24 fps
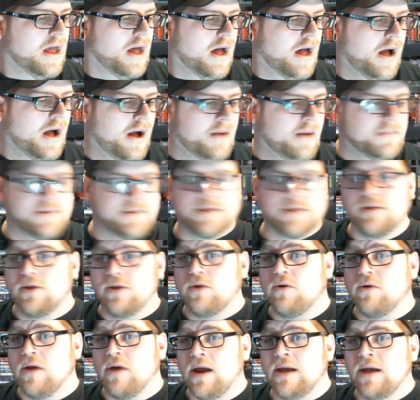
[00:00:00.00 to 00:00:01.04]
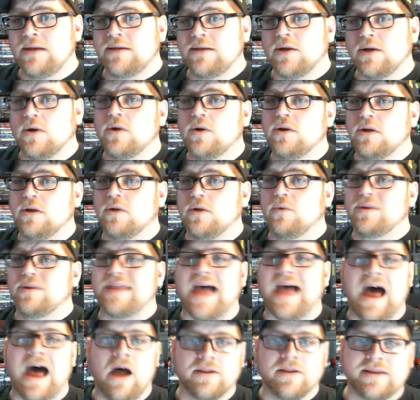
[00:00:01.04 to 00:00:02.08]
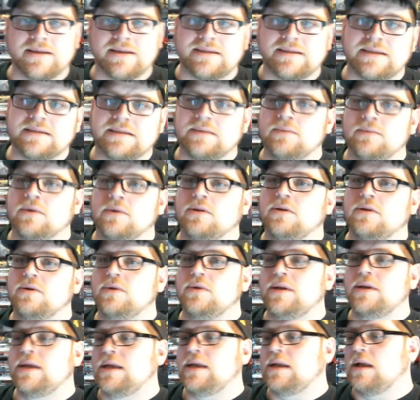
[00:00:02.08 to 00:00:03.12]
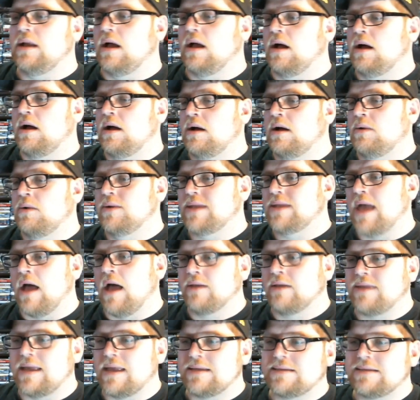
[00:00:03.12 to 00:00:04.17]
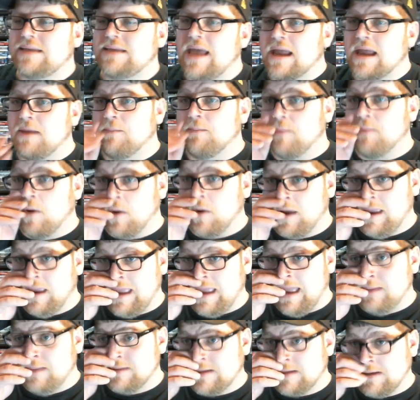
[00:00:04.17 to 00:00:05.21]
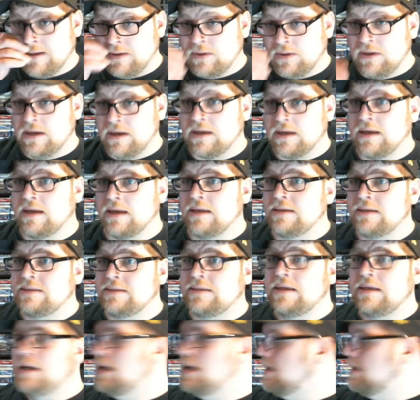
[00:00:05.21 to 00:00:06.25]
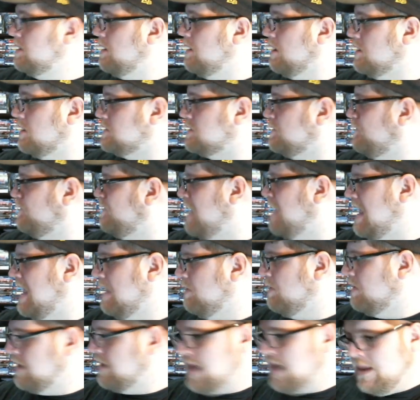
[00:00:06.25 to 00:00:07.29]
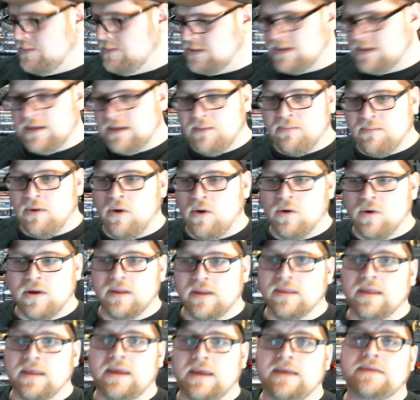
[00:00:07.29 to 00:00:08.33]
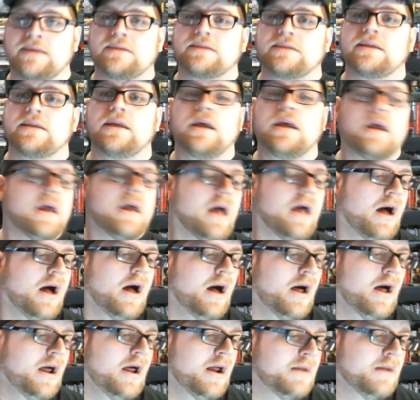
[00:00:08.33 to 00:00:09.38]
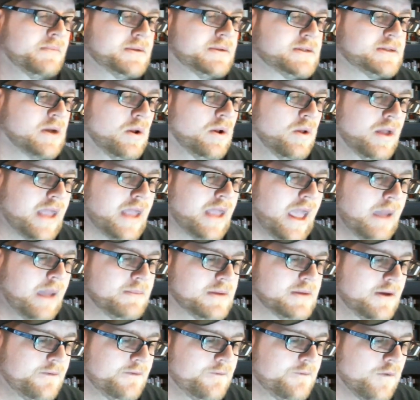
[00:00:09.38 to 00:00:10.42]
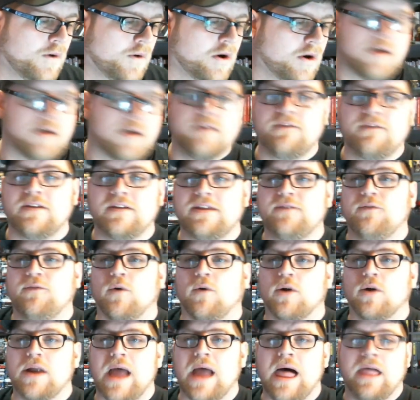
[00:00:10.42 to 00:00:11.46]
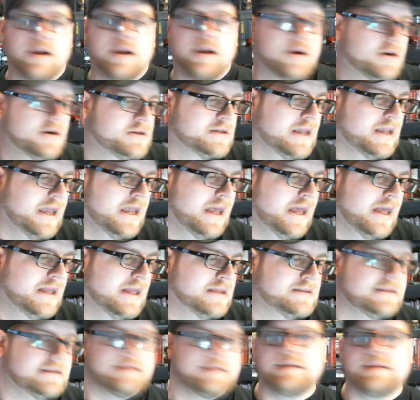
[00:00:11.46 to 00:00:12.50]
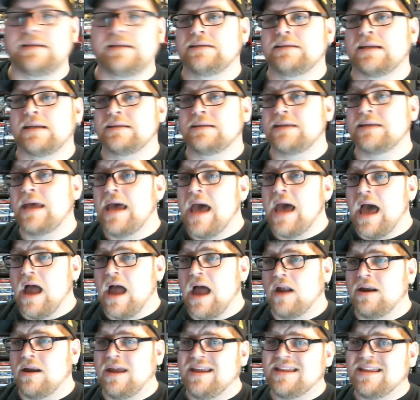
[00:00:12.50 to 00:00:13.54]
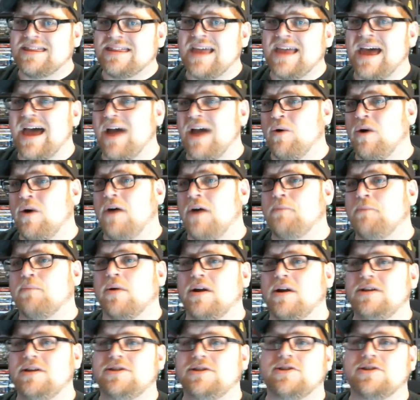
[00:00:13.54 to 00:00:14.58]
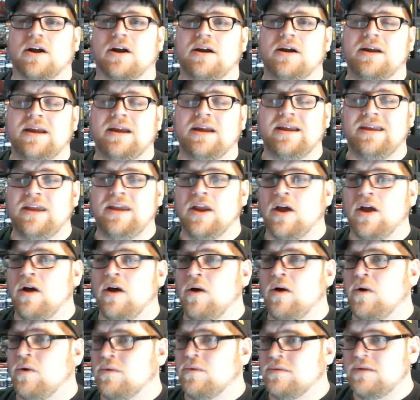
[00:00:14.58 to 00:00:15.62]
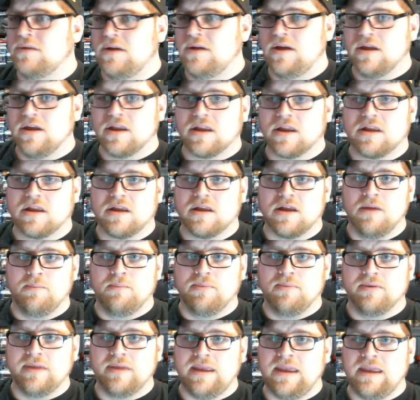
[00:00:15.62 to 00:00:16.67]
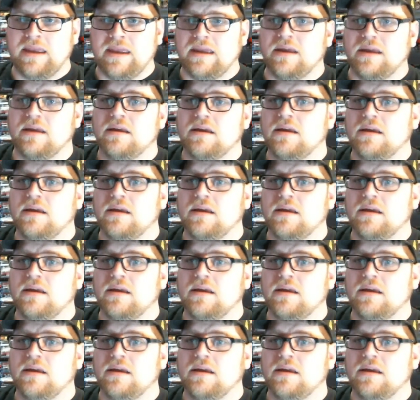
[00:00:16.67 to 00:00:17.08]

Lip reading: So the grand total, without the system included, without that stack of broken games included, because there are some available games in the broken list, the total came to $454.16. How did I get that? I want price charting, you know, complete.